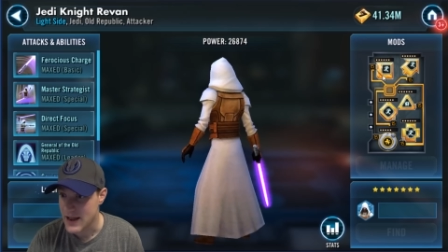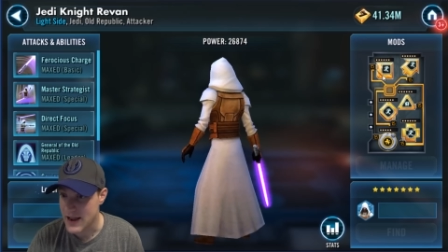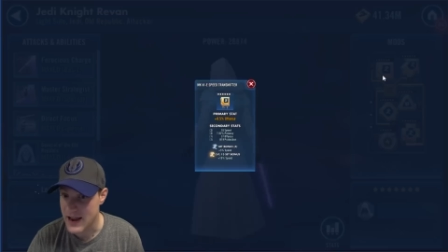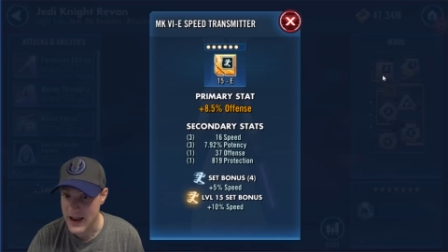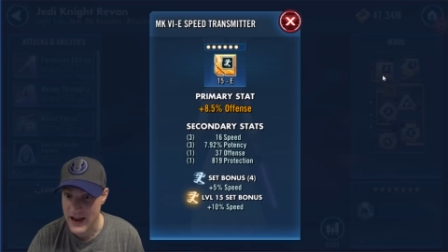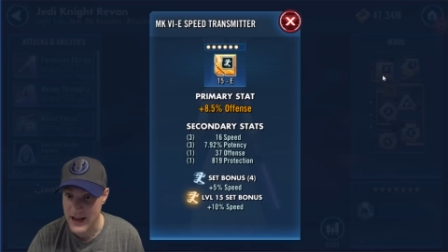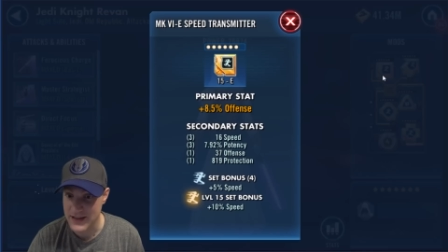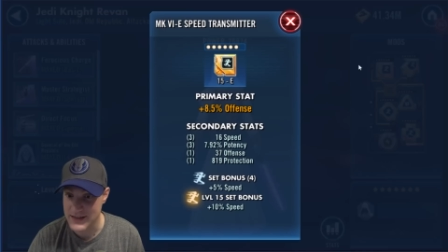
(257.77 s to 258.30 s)

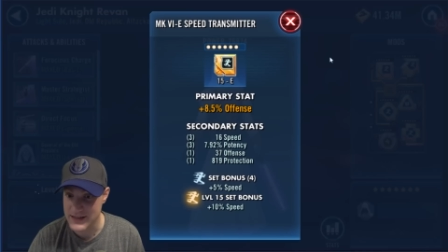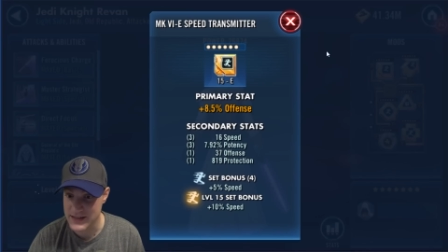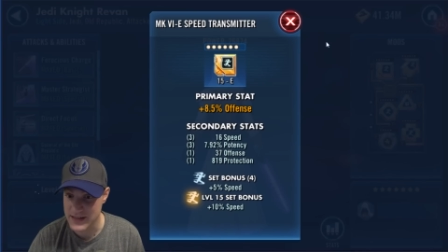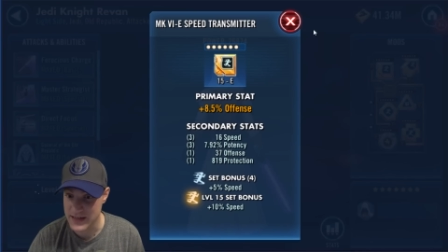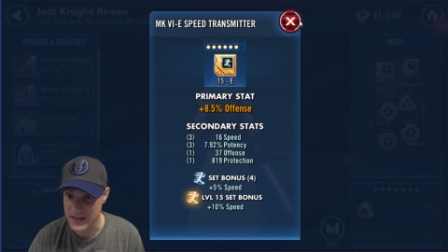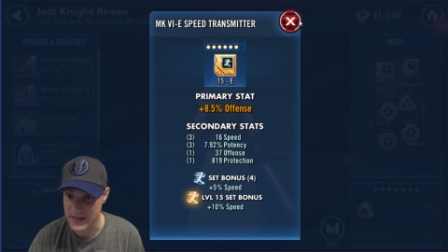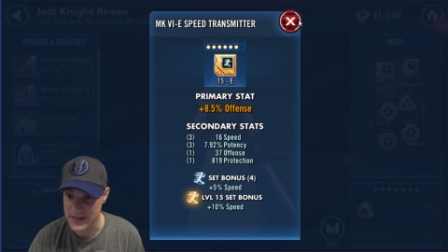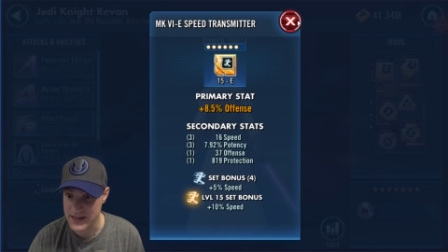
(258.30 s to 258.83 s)
And let's
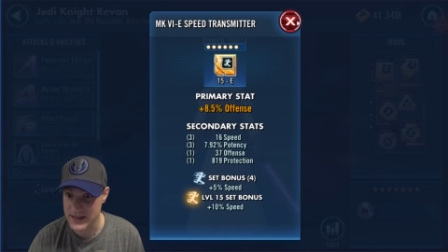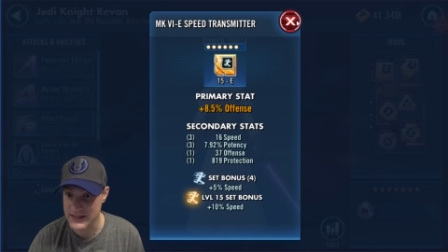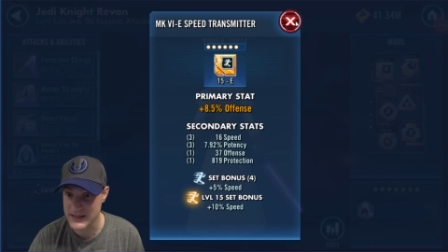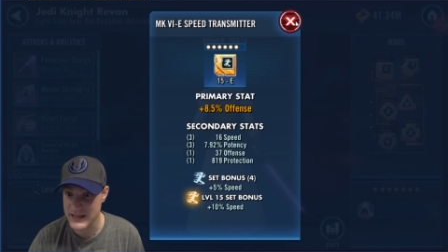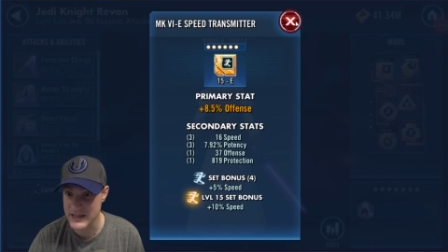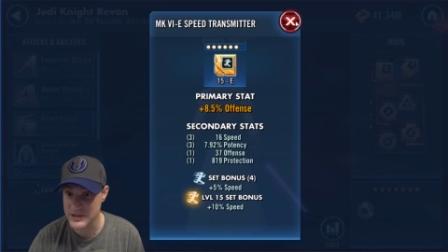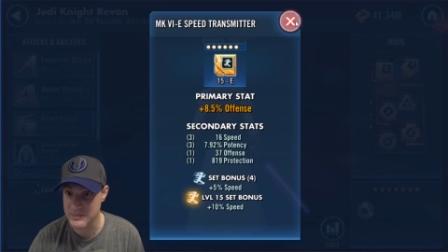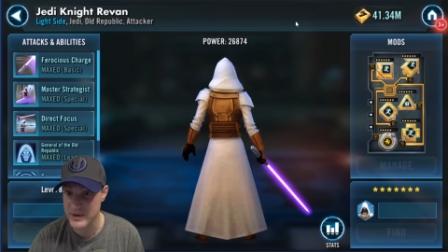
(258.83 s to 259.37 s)
see,
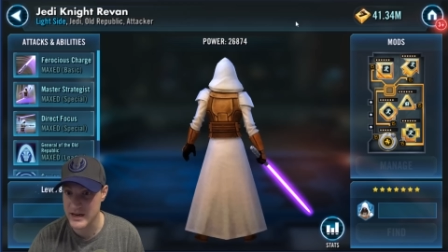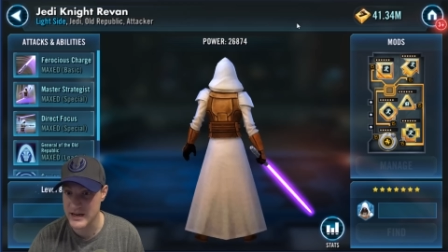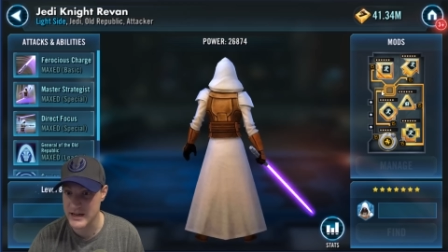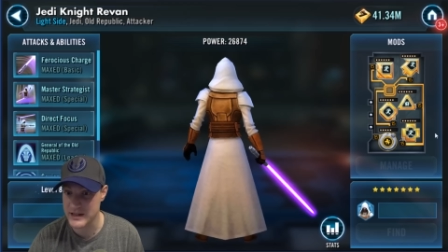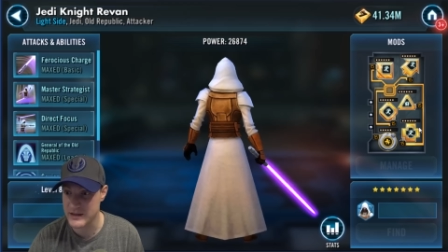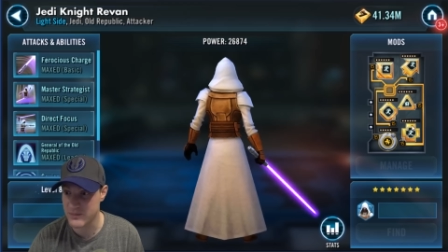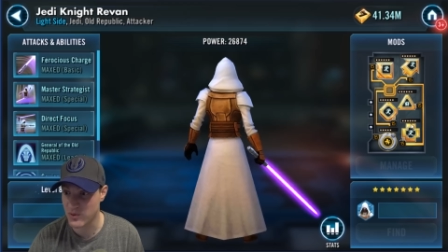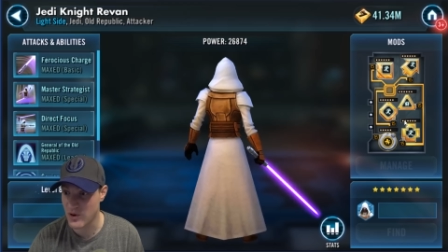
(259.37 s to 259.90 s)
16 speed in the